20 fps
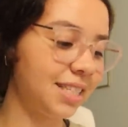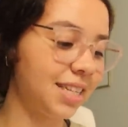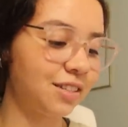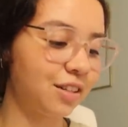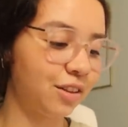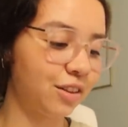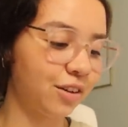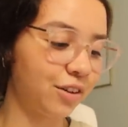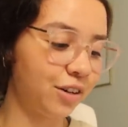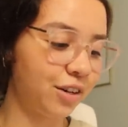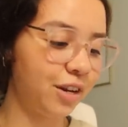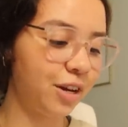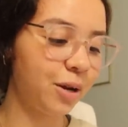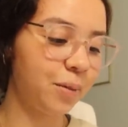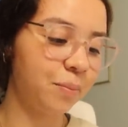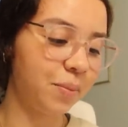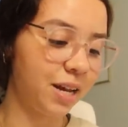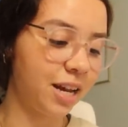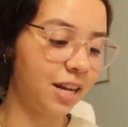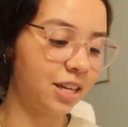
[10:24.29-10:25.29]
As a third year
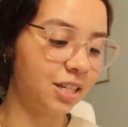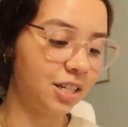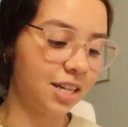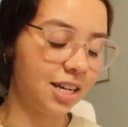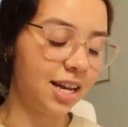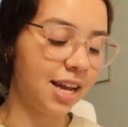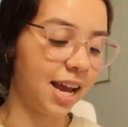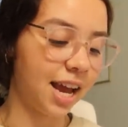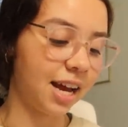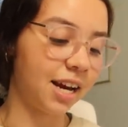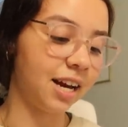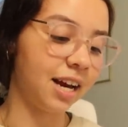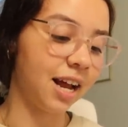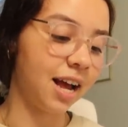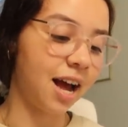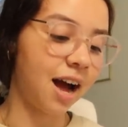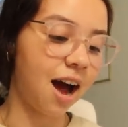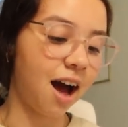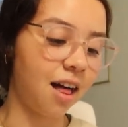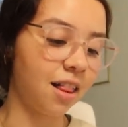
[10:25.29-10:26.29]
PhD
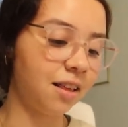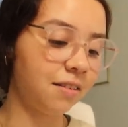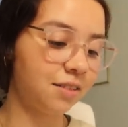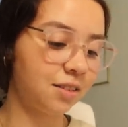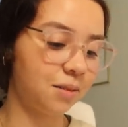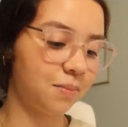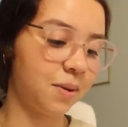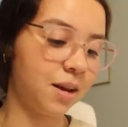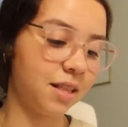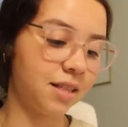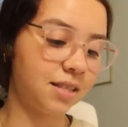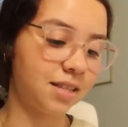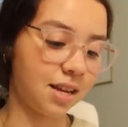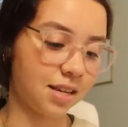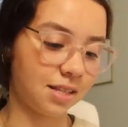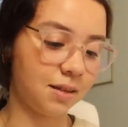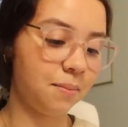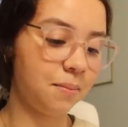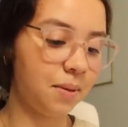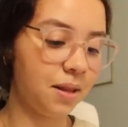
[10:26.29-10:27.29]
candidate, Olive Smith
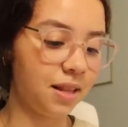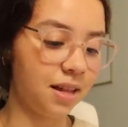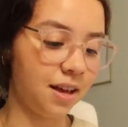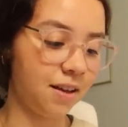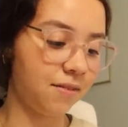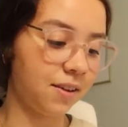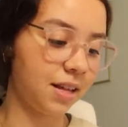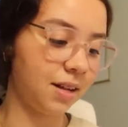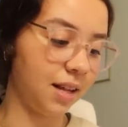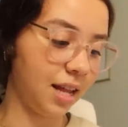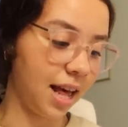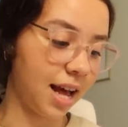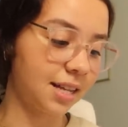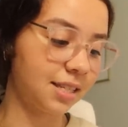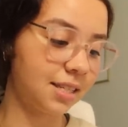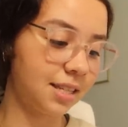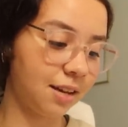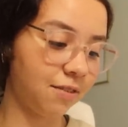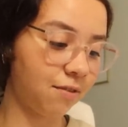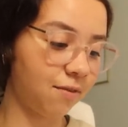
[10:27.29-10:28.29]
doesn't believe in
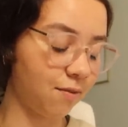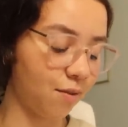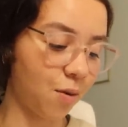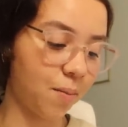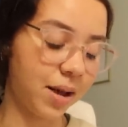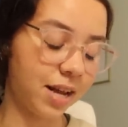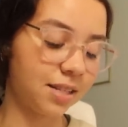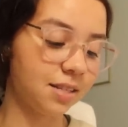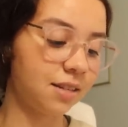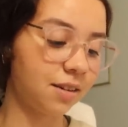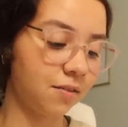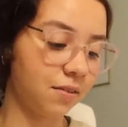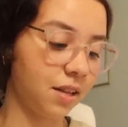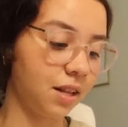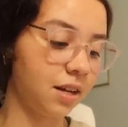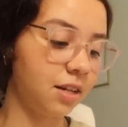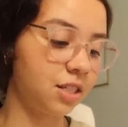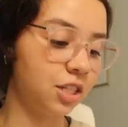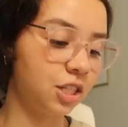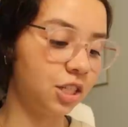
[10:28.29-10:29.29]
lasting romantic
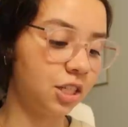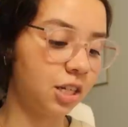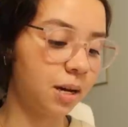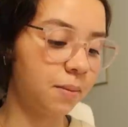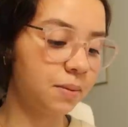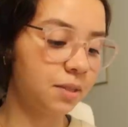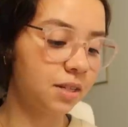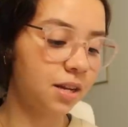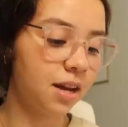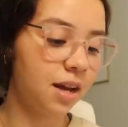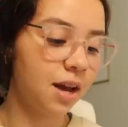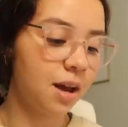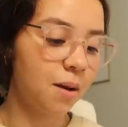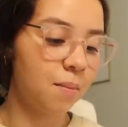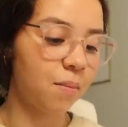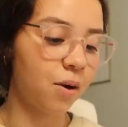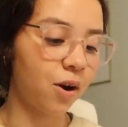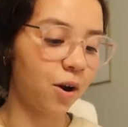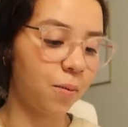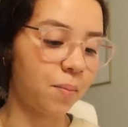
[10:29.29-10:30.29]
relationships,
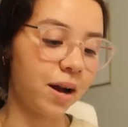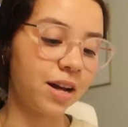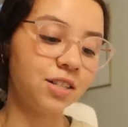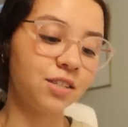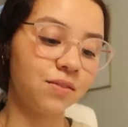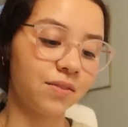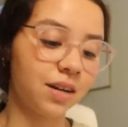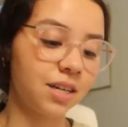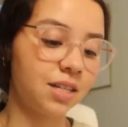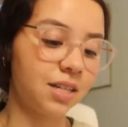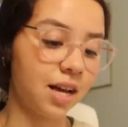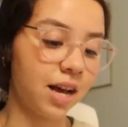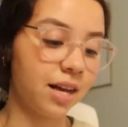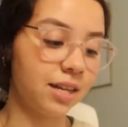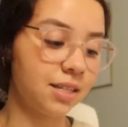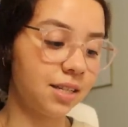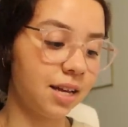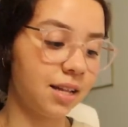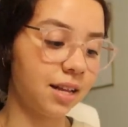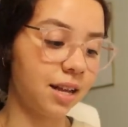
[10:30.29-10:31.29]
but her best friend
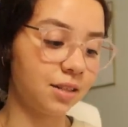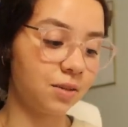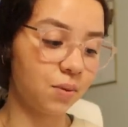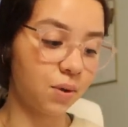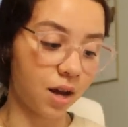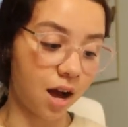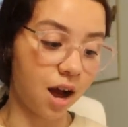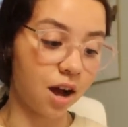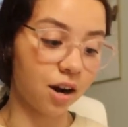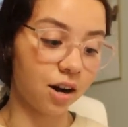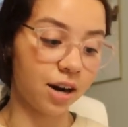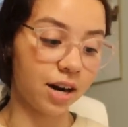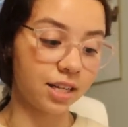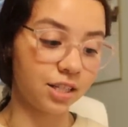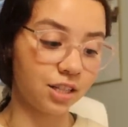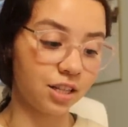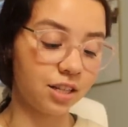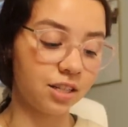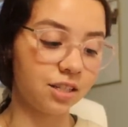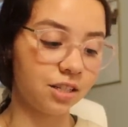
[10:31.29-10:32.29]
does, and that's what got her
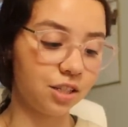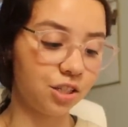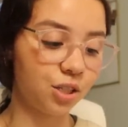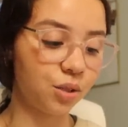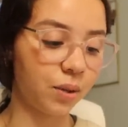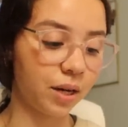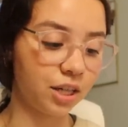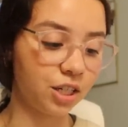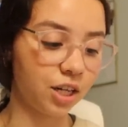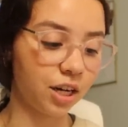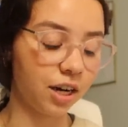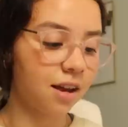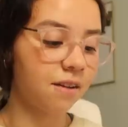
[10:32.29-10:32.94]
into this situation.